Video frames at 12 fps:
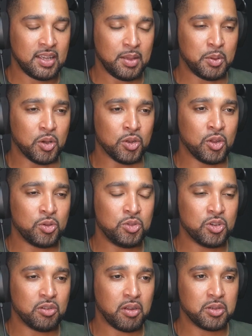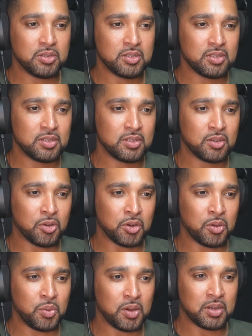You got no Euros, got
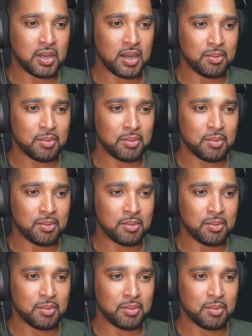no World Cup.